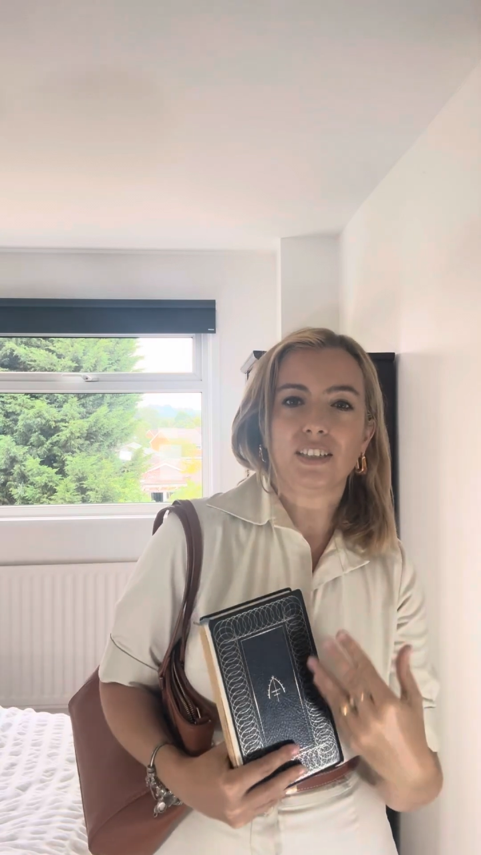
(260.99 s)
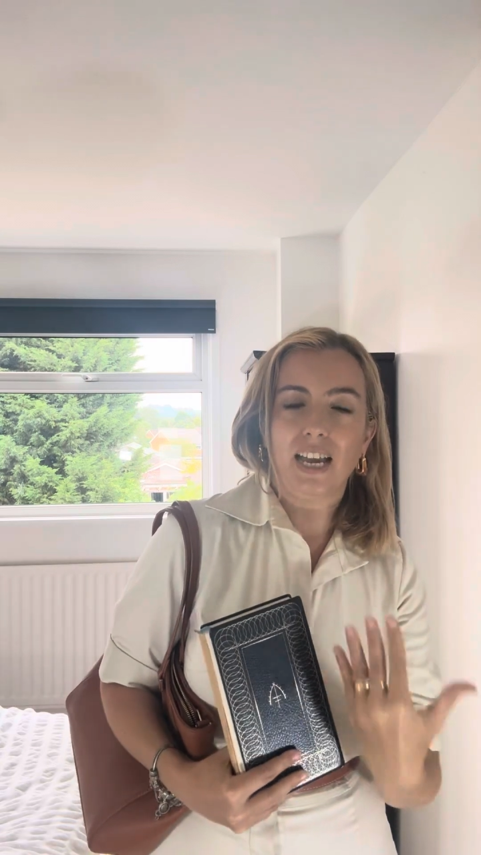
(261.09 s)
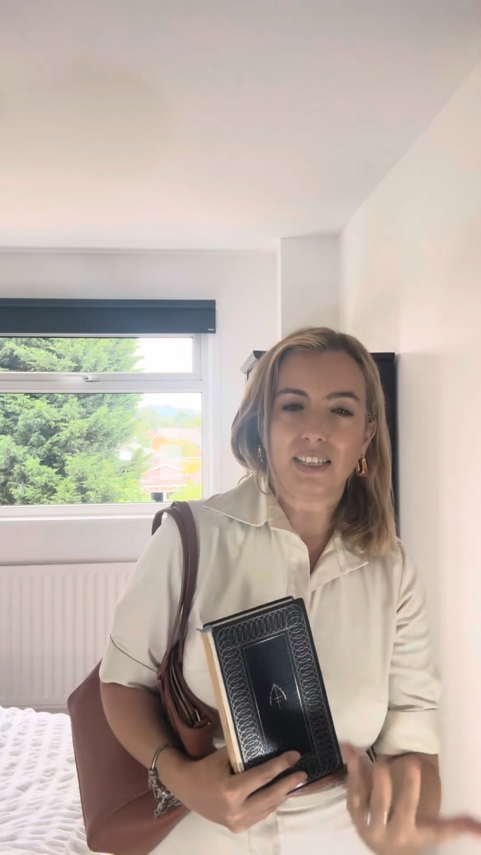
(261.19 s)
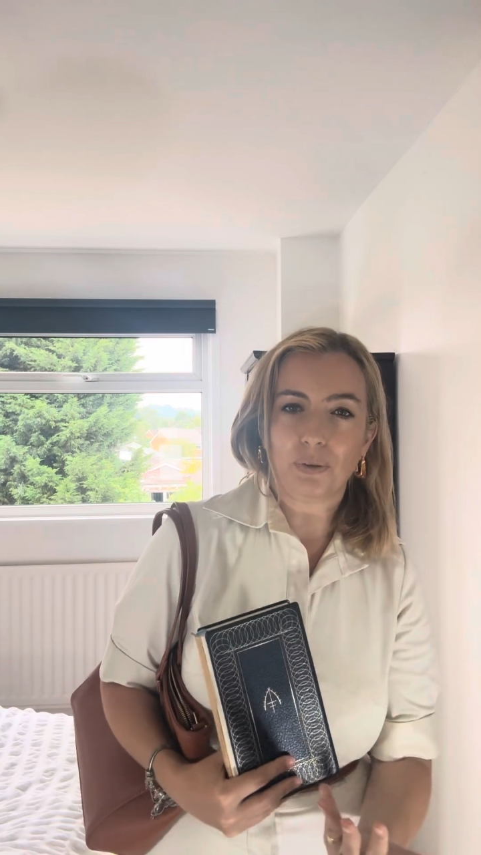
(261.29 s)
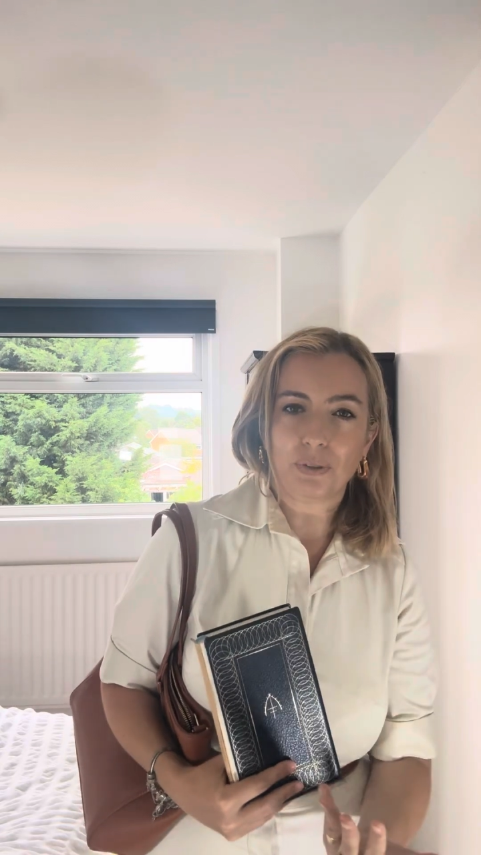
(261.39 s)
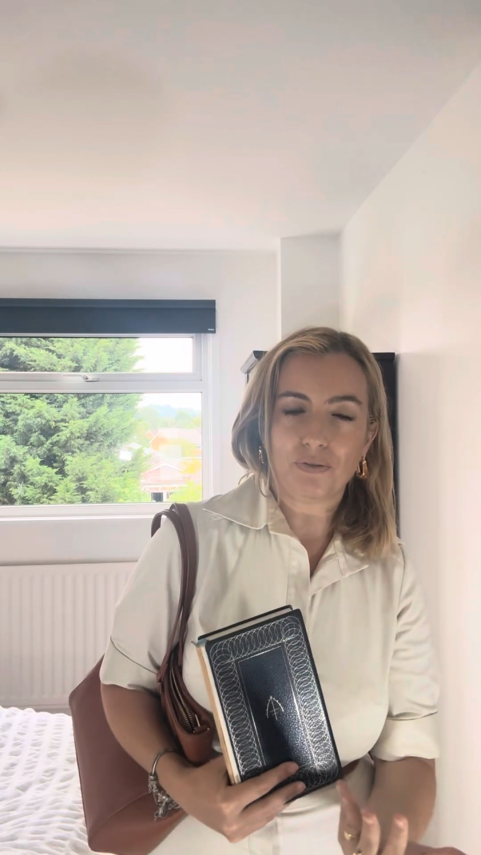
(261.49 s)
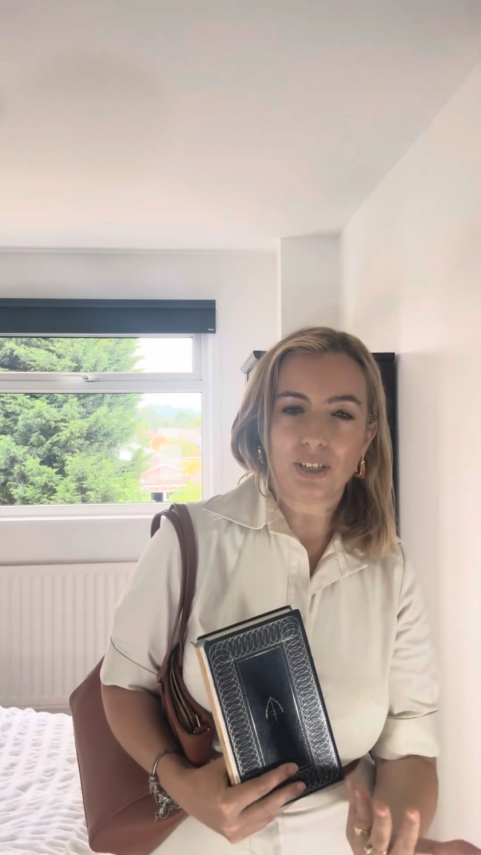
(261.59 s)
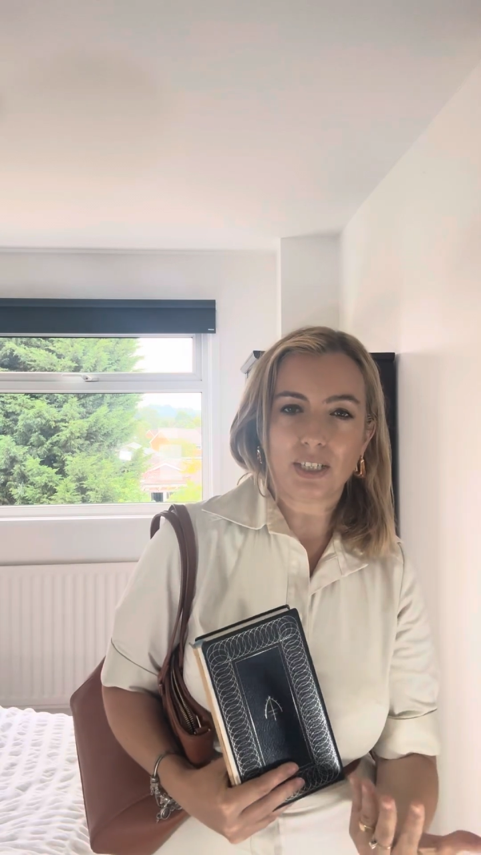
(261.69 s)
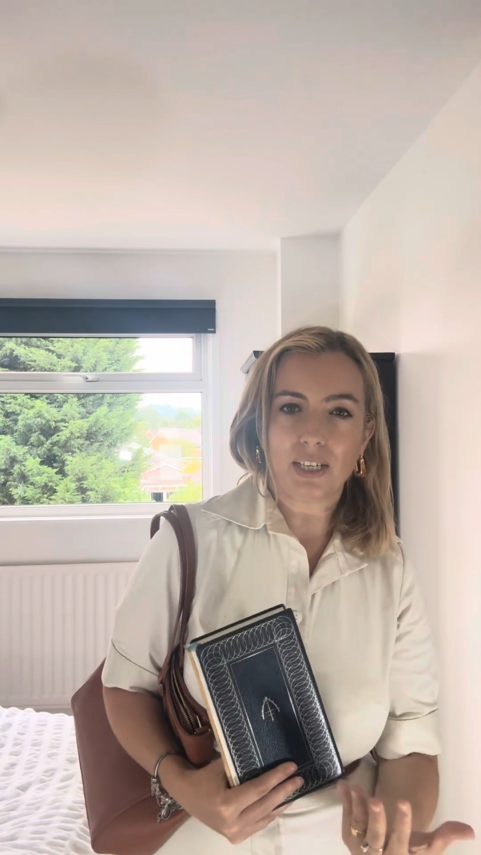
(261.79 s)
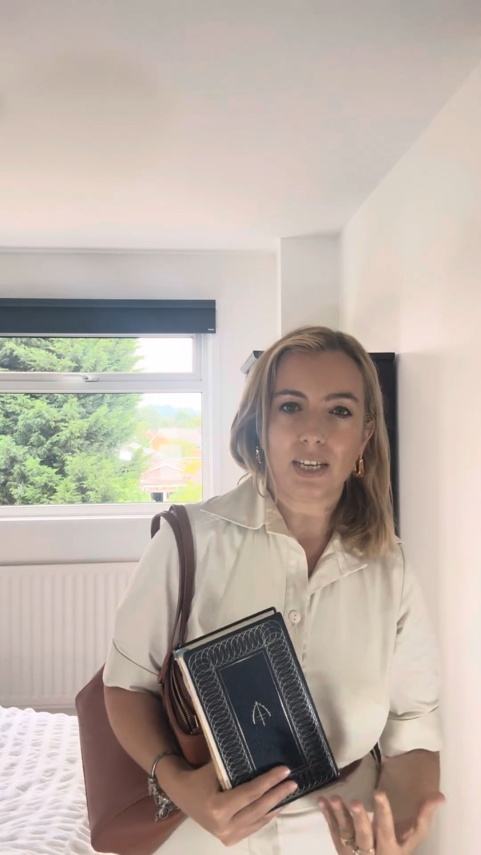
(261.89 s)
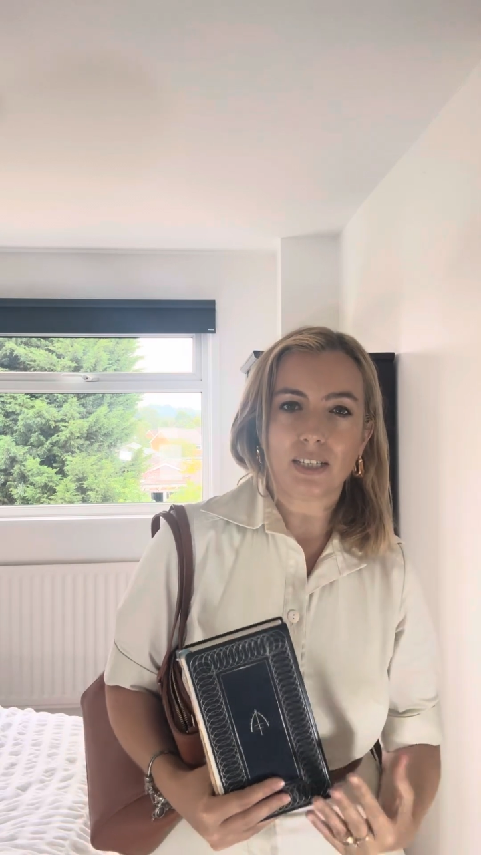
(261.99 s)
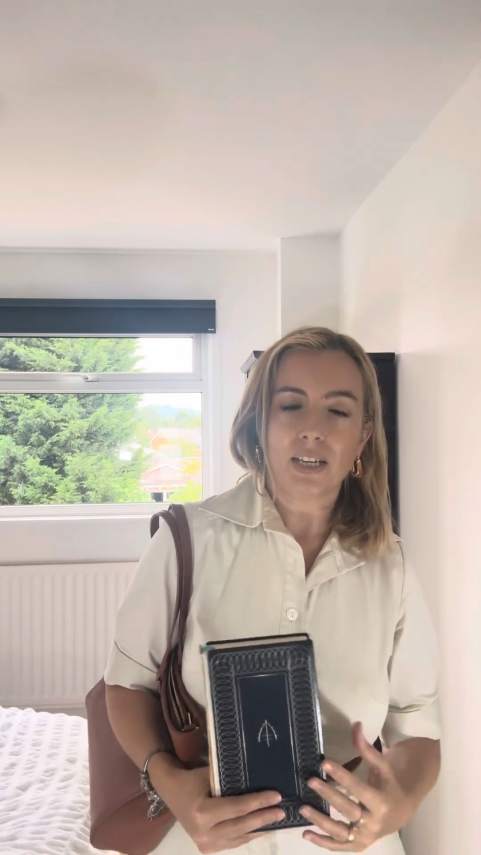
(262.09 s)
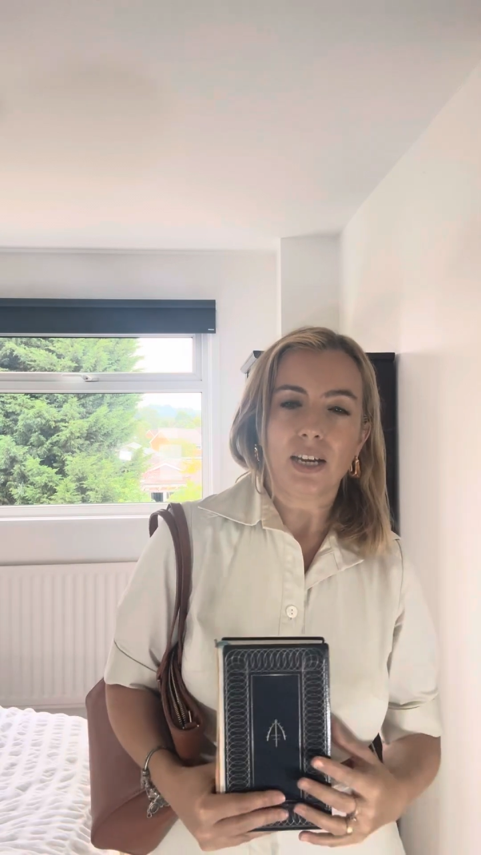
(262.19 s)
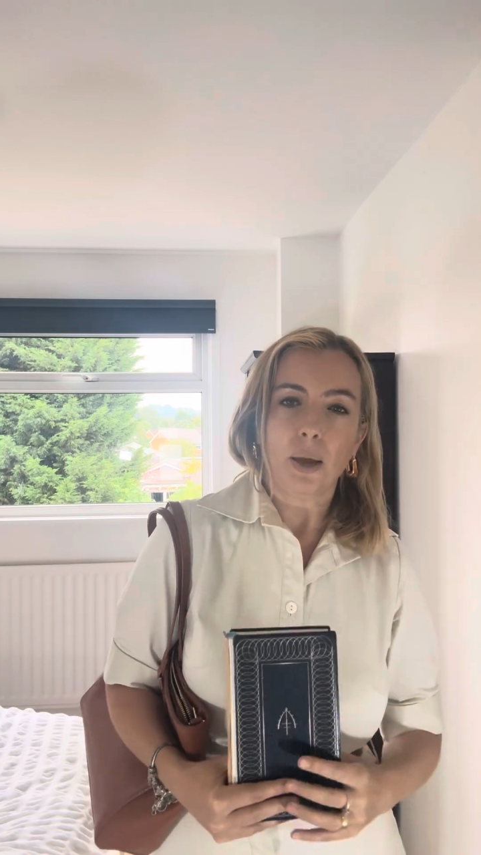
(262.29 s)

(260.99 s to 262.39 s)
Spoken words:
it as I was reading it.